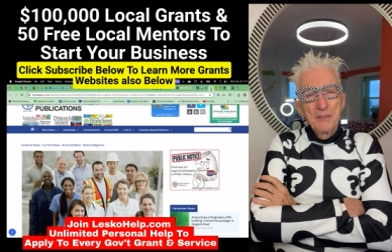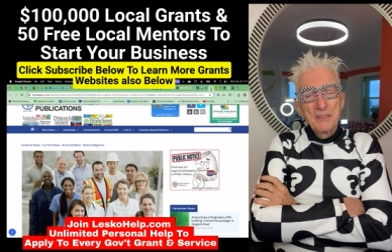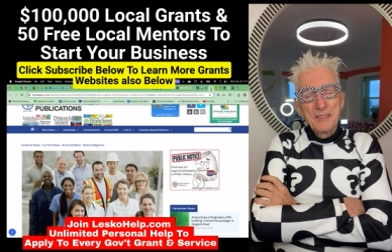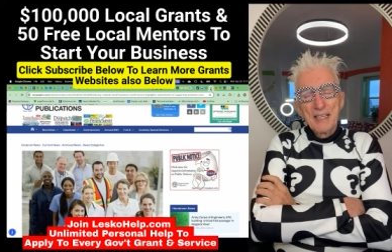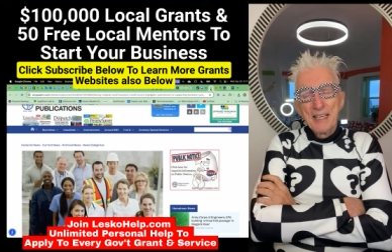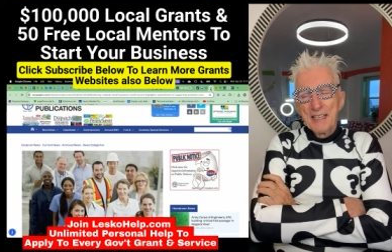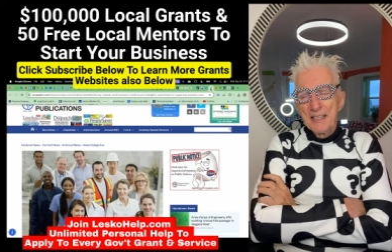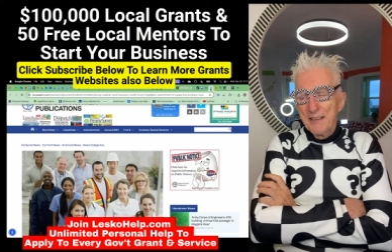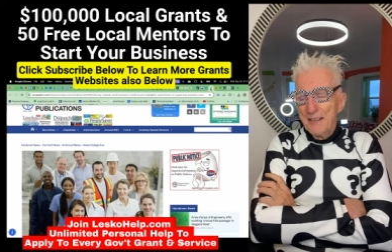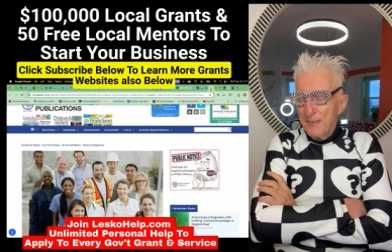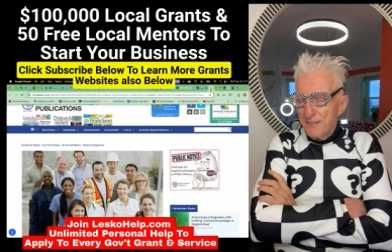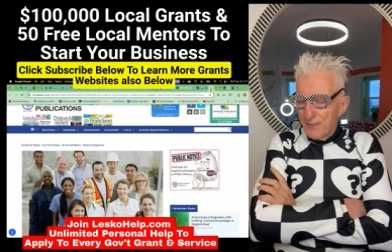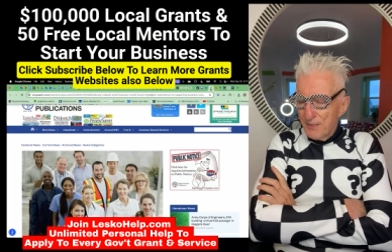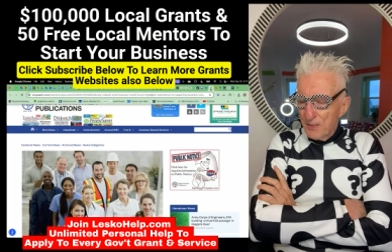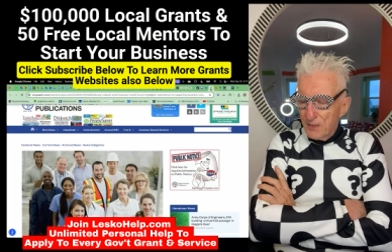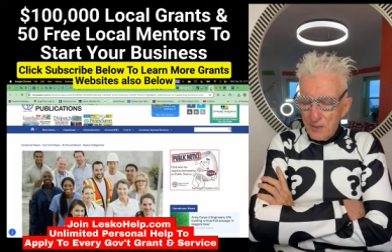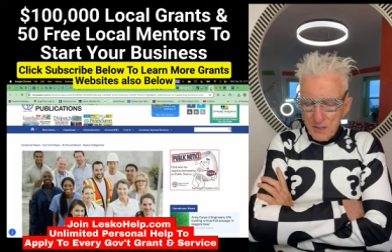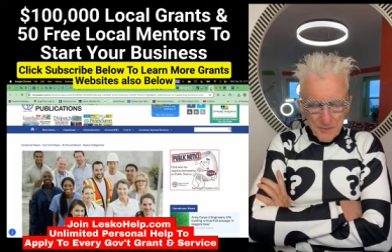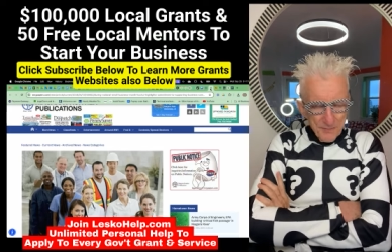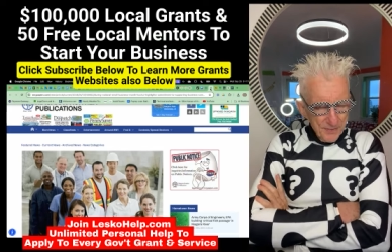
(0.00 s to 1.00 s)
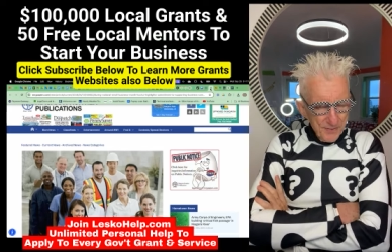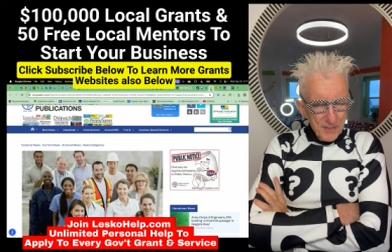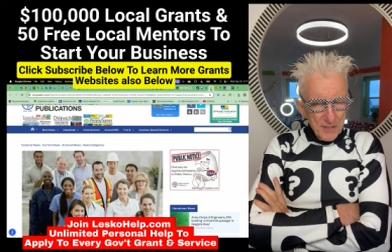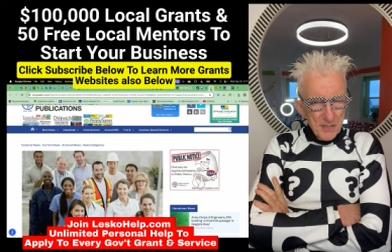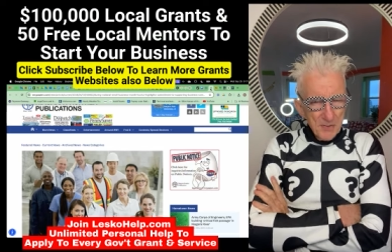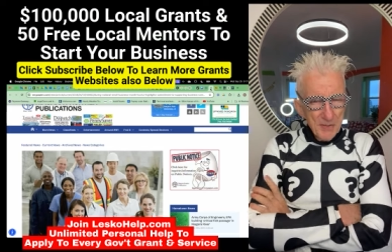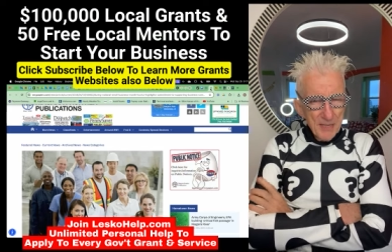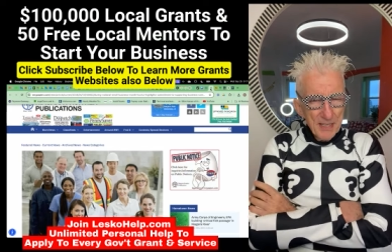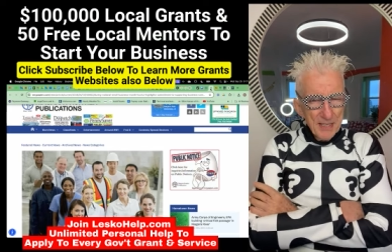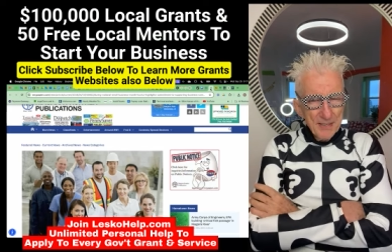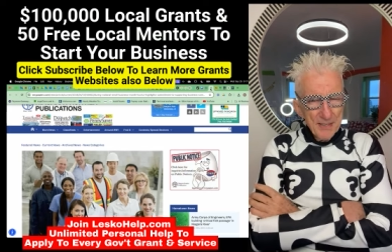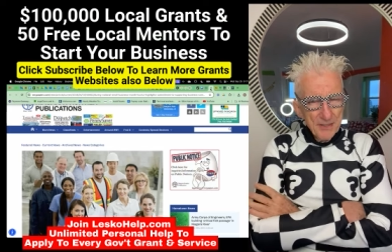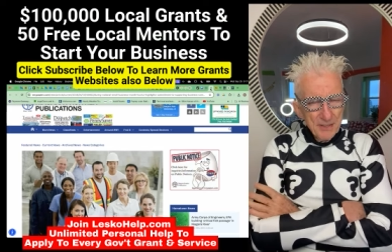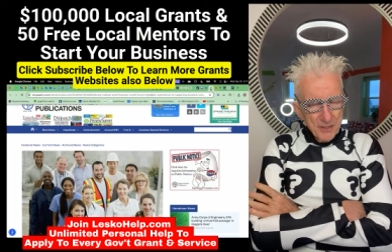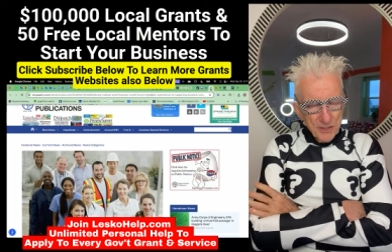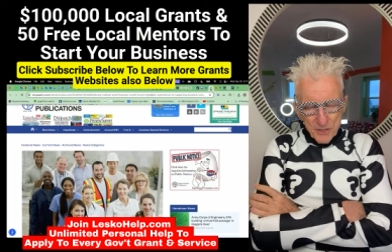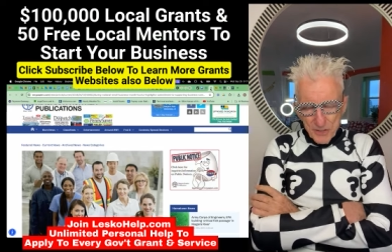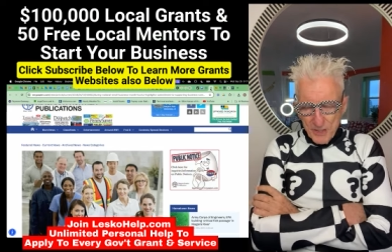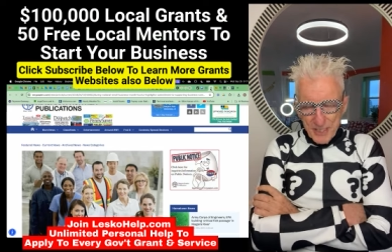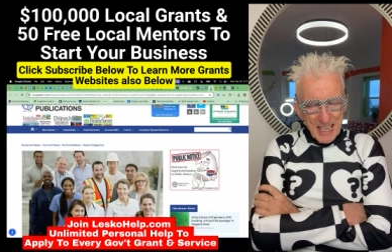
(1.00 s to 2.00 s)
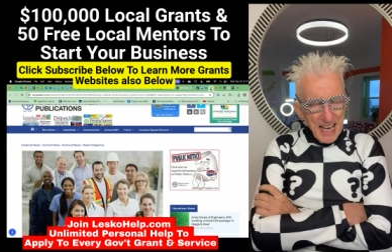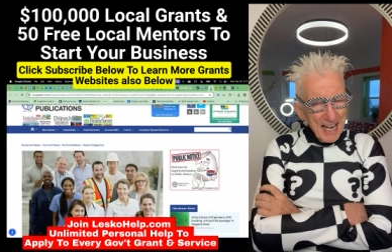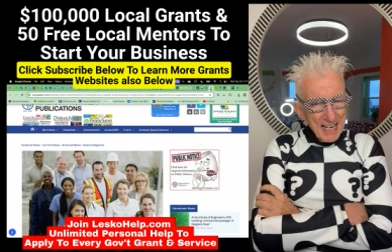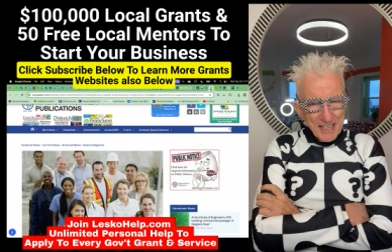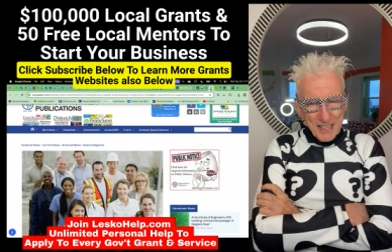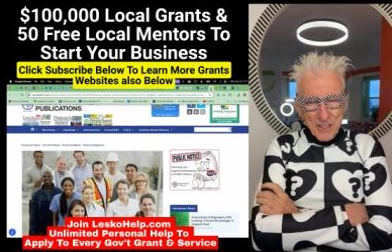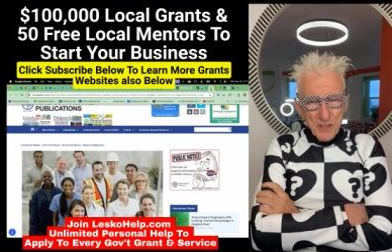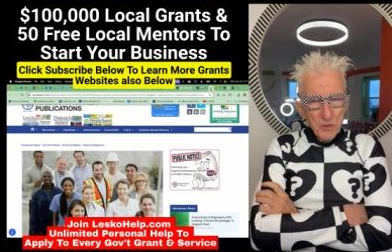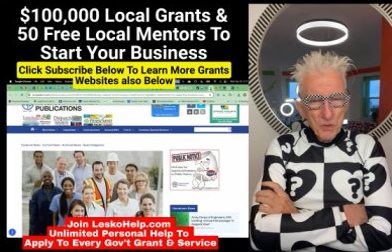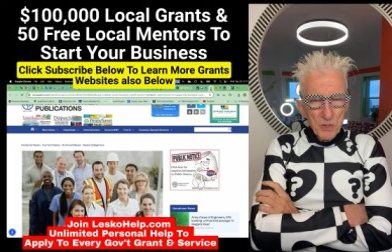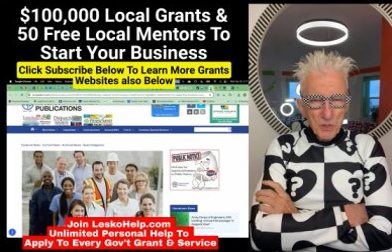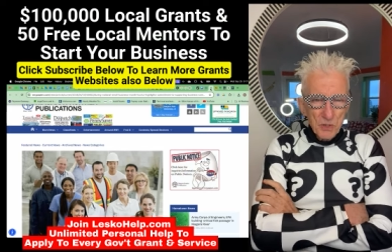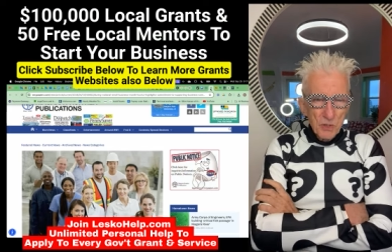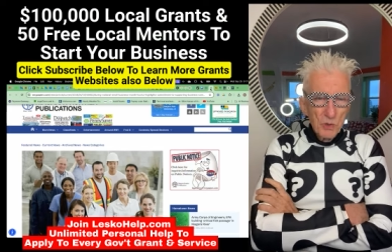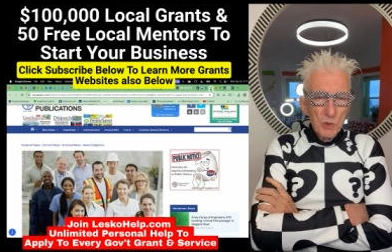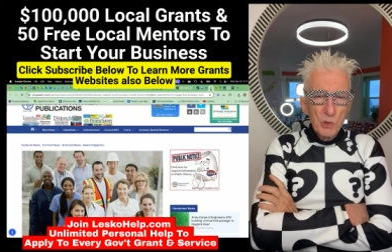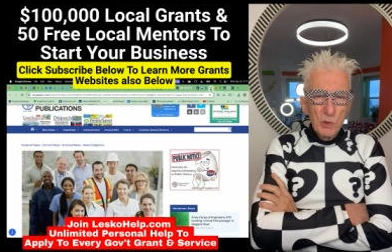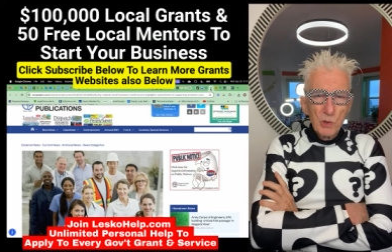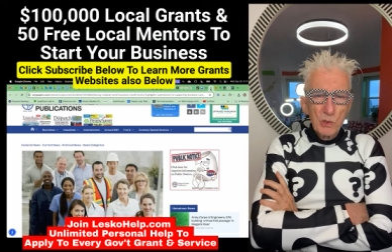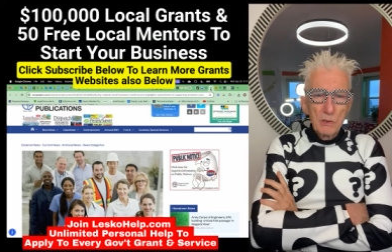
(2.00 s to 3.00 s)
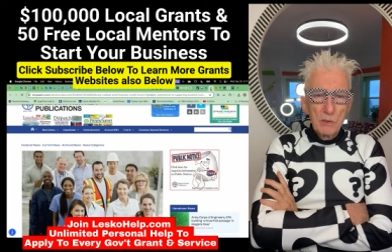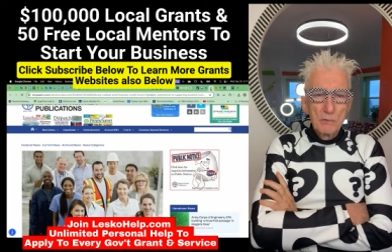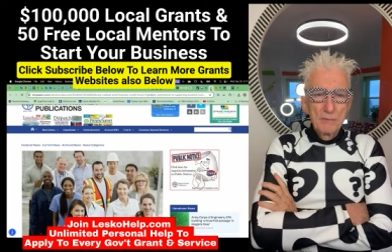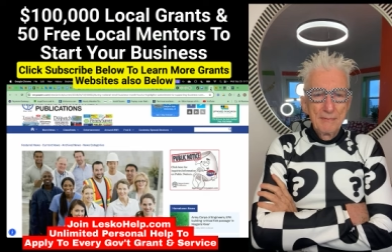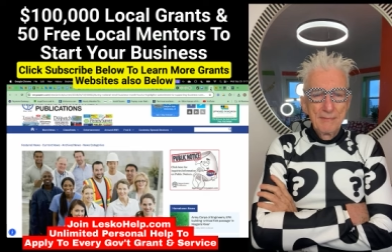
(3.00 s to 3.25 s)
is that if you're looking for a grant, you should not go to Google